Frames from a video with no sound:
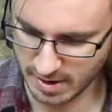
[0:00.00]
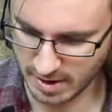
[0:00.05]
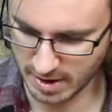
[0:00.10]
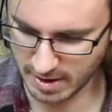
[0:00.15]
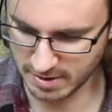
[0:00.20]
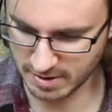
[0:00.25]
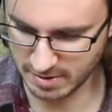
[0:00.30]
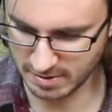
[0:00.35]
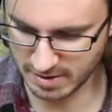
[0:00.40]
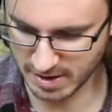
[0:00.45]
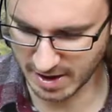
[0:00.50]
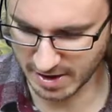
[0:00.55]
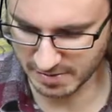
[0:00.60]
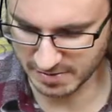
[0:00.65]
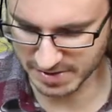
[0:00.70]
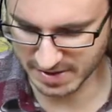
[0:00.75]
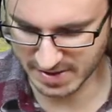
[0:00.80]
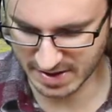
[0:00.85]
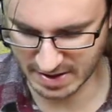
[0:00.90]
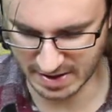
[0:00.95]
I knew that
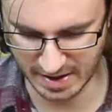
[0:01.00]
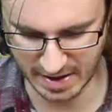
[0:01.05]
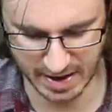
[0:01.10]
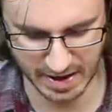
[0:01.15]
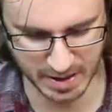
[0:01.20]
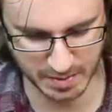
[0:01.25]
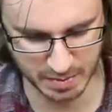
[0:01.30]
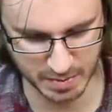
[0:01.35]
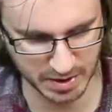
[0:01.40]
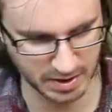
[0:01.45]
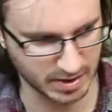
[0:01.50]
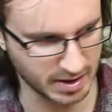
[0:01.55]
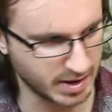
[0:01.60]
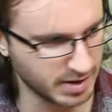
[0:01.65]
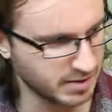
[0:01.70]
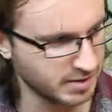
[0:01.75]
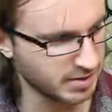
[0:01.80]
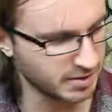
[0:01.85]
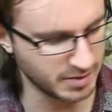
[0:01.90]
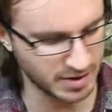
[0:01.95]
was gonna happen. I
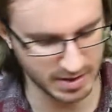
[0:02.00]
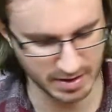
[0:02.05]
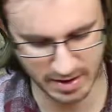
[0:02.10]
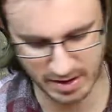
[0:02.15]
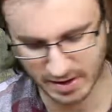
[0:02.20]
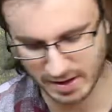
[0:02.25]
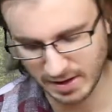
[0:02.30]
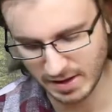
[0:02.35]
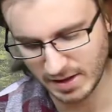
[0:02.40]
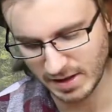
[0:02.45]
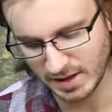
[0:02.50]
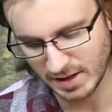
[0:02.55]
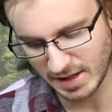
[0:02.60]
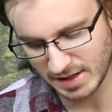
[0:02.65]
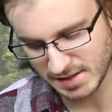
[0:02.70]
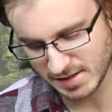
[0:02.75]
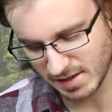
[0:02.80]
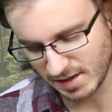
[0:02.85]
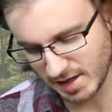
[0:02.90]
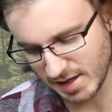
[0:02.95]
knew it.
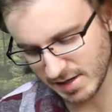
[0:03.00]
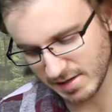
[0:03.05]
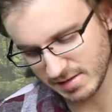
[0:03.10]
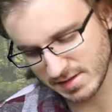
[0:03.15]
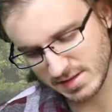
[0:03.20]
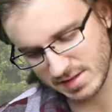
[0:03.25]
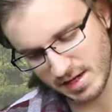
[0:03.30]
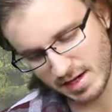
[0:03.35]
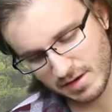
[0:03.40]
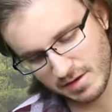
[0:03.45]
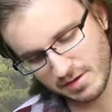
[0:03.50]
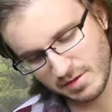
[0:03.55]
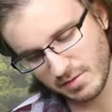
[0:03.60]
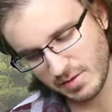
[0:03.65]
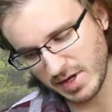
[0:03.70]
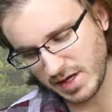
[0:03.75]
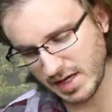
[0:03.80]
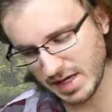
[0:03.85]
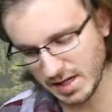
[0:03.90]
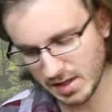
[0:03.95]
That's alright. So
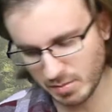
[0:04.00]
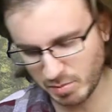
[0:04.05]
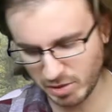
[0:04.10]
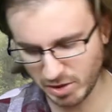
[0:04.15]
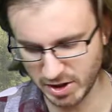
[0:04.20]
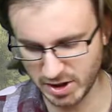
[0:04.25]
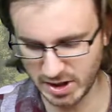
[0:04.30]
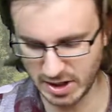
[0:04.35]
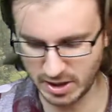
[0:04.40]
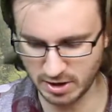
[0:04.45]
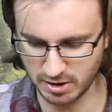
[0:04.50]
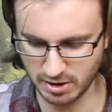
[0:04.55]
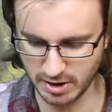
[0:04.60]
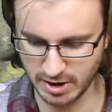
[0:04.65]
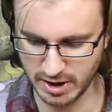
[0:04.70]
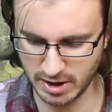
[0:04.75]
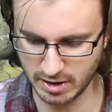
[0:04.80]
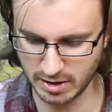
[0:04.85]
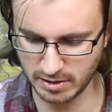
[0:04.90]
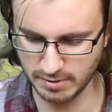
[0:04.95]
we get a pretty
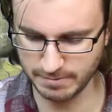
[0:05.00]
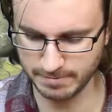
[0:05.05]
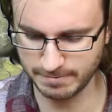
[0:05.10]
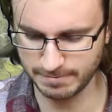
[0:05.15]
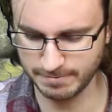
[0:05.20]
clear,